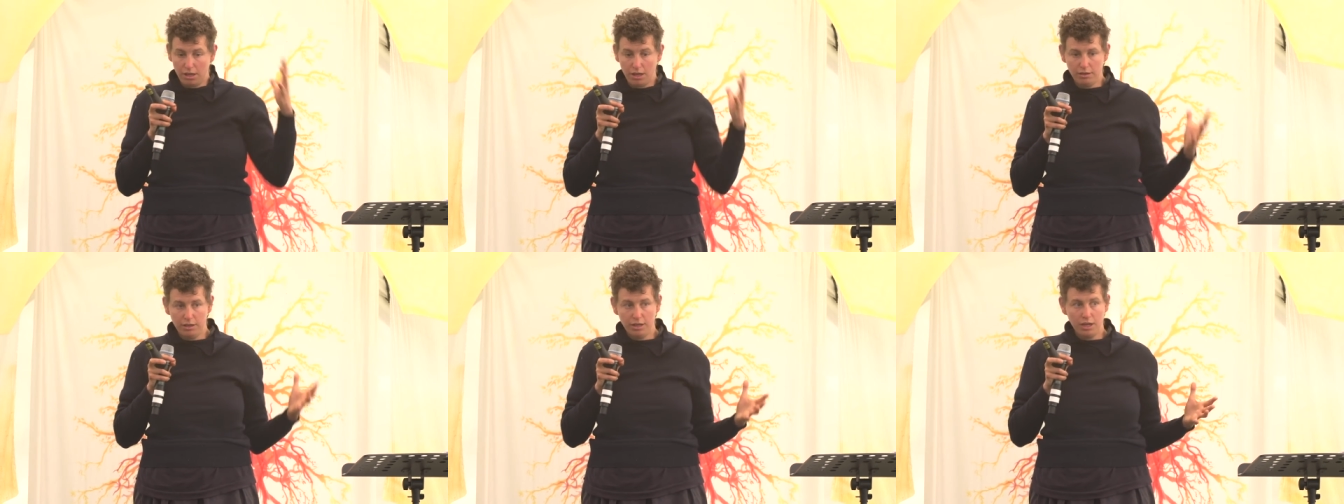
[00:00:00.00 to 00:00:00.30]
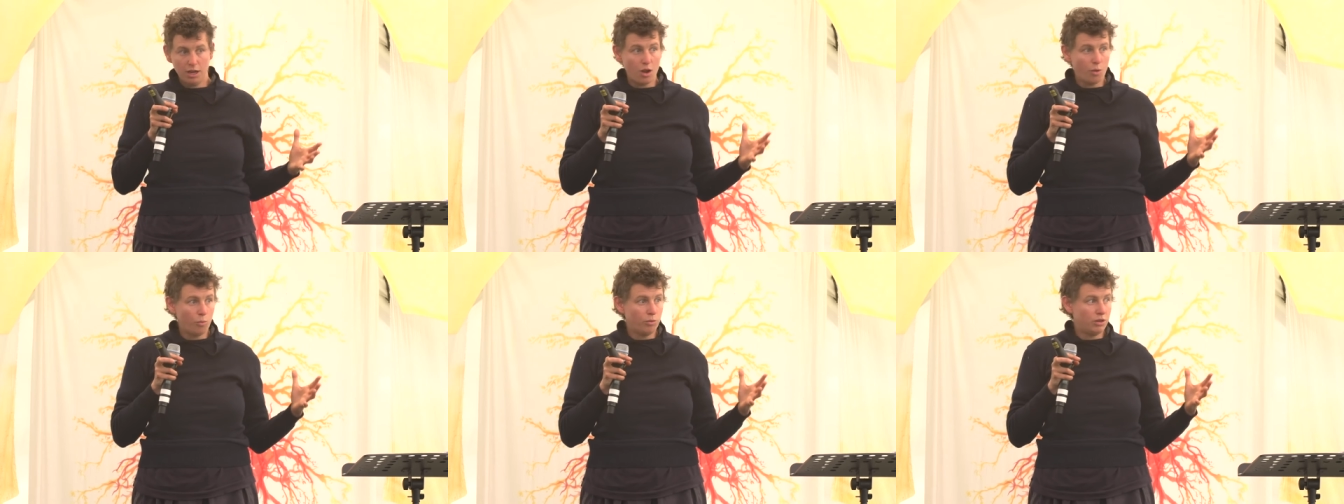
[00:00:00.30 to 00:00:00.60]

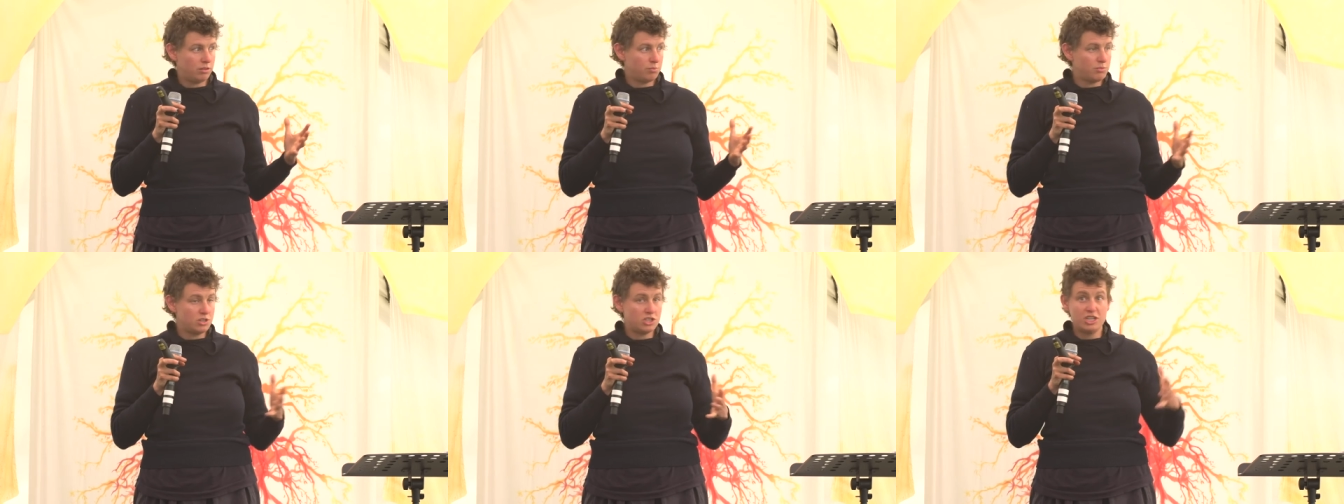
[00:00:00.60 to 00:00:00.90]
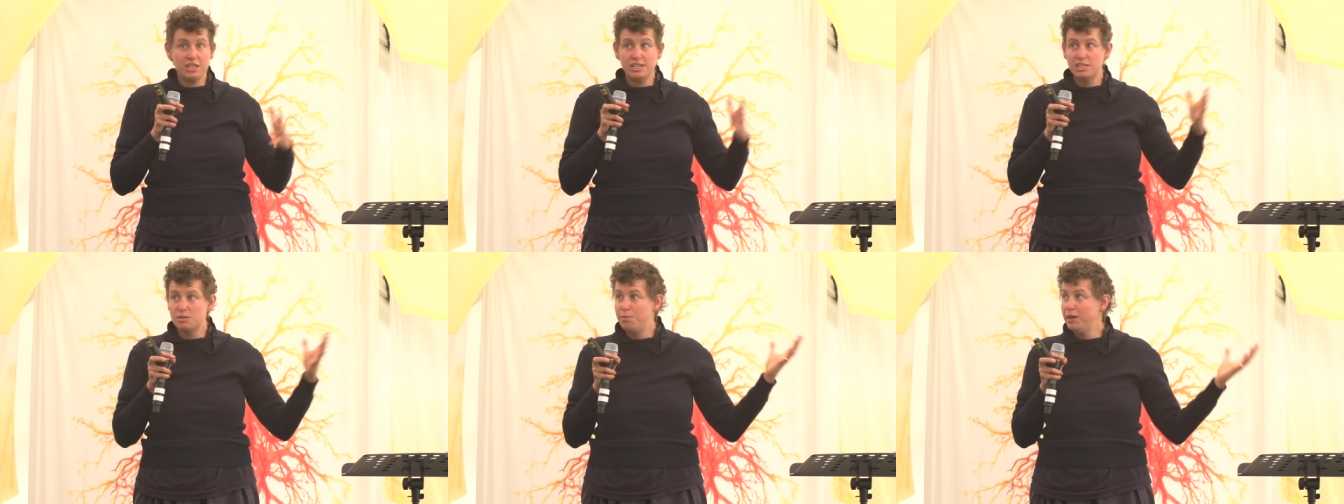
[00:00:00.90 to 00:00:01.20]
You know, with
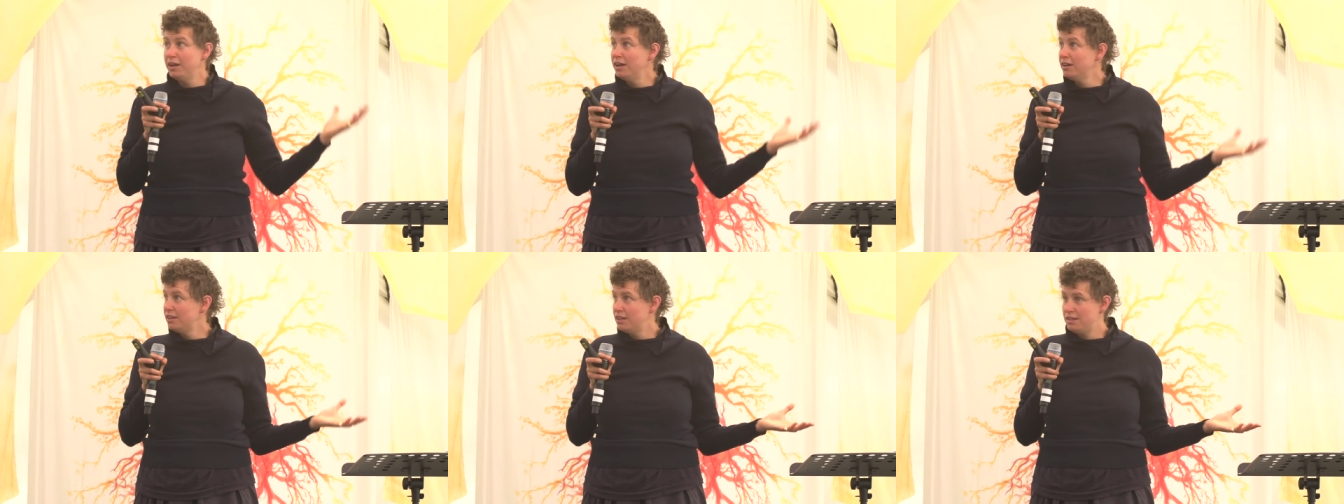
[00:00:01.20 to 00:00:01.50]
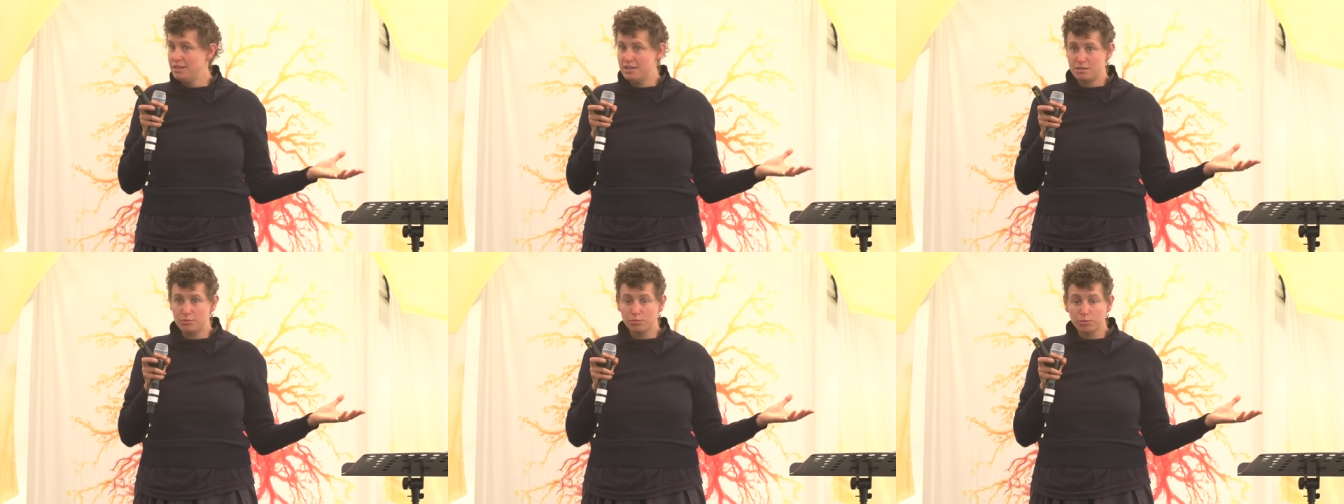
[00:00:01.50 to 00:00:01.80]
machines bigger
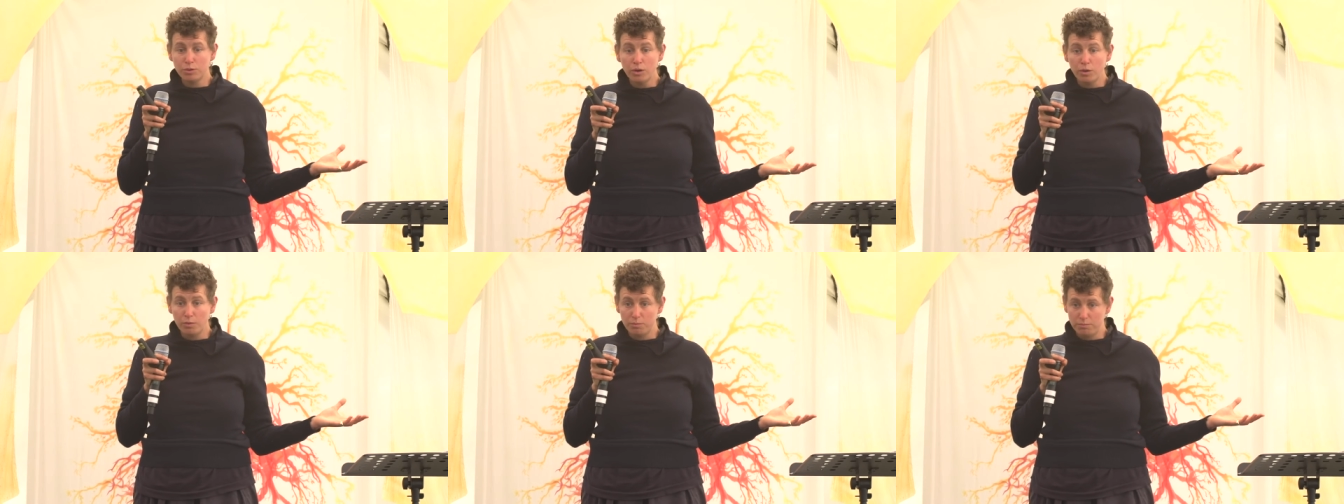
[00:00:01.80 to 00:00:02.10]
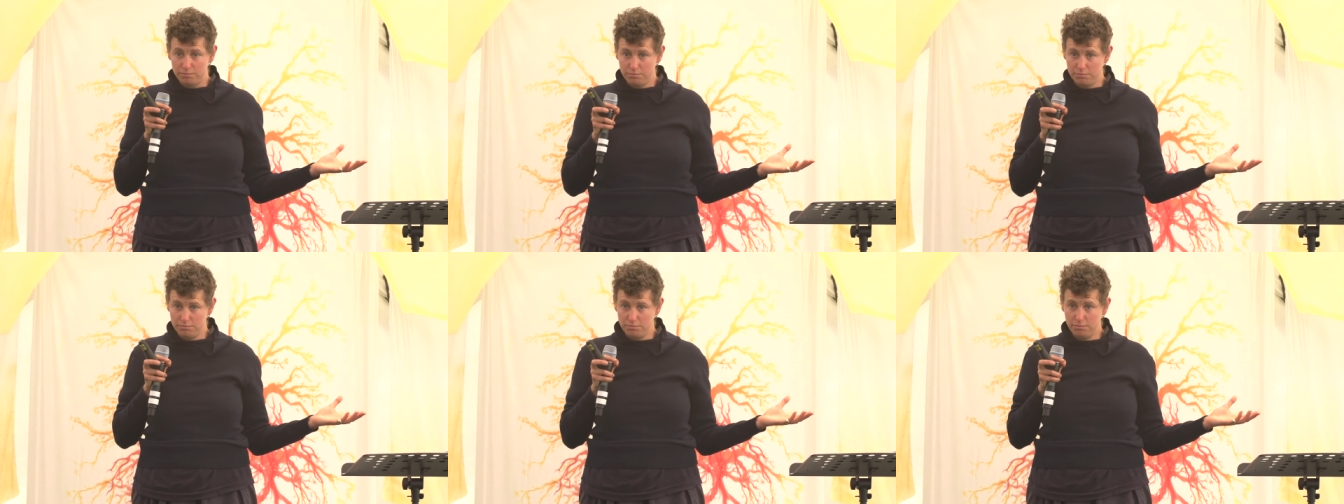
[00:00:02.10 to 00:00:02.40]
than this room,